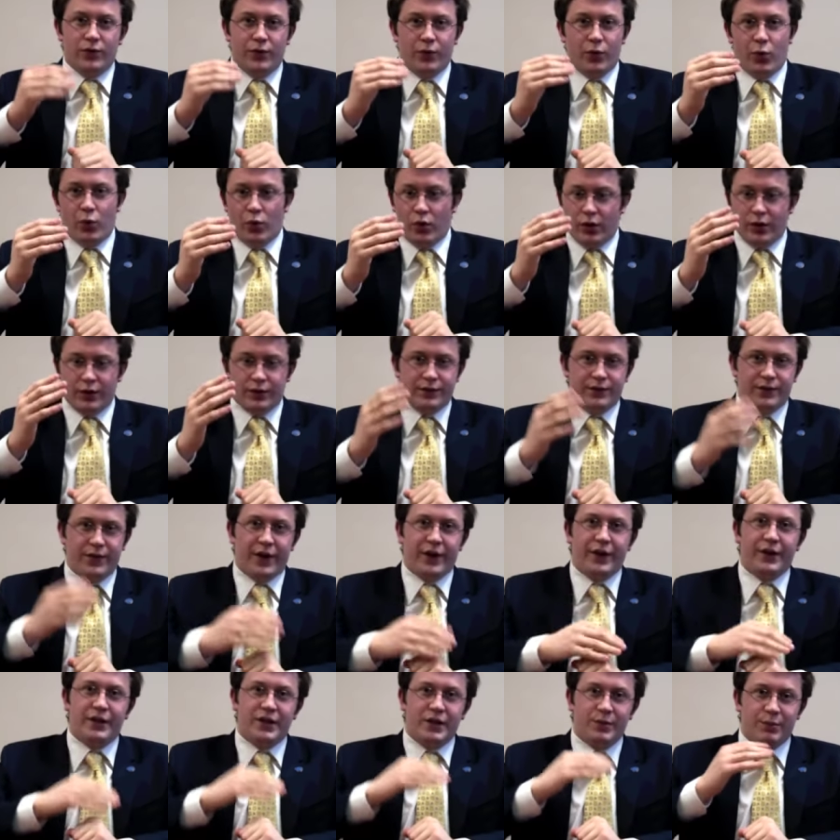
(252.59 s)
for
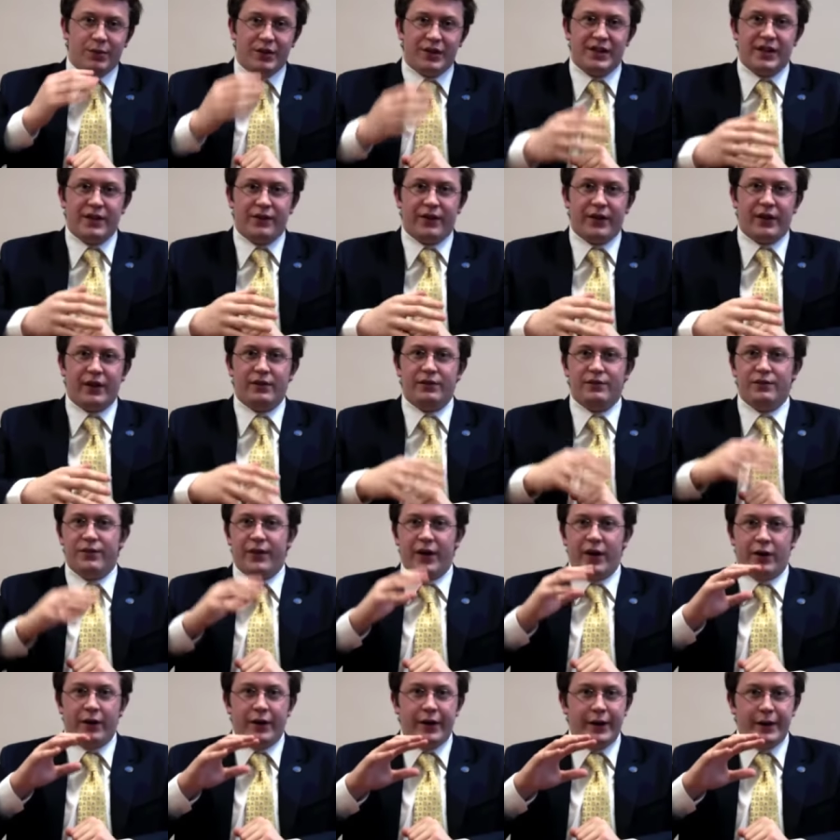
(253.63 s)
very specific,
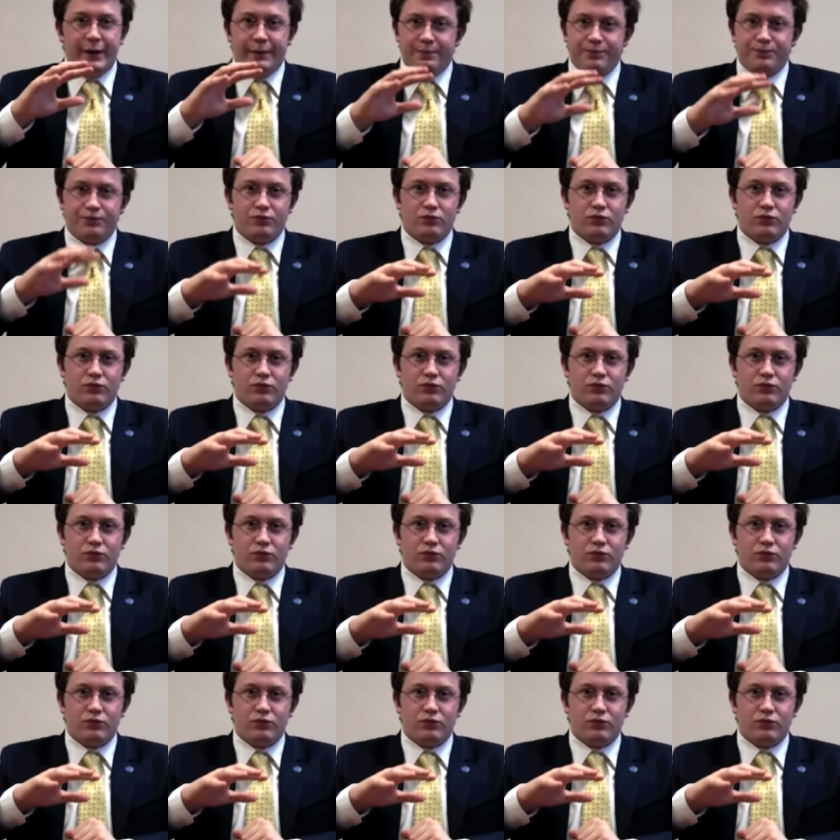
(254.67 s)
very